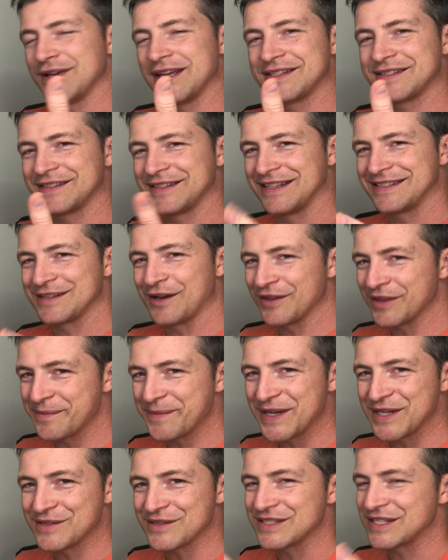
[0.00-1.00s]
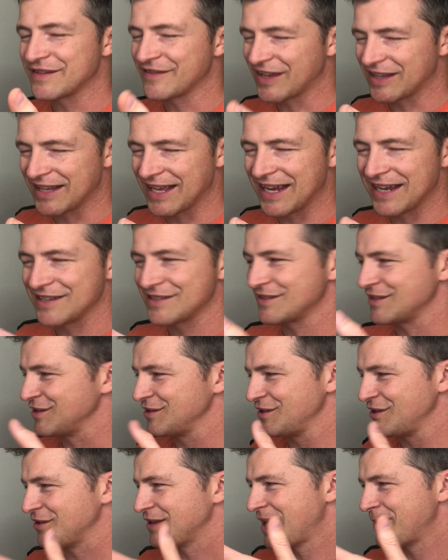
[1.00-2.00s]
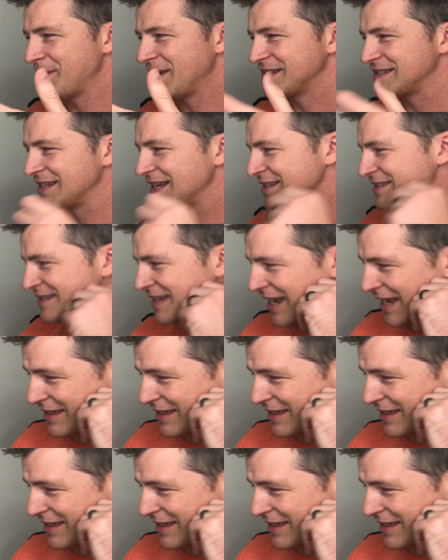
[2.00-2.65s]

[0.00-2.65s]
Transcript: It's on the beaches of LA, so you know that makes sense.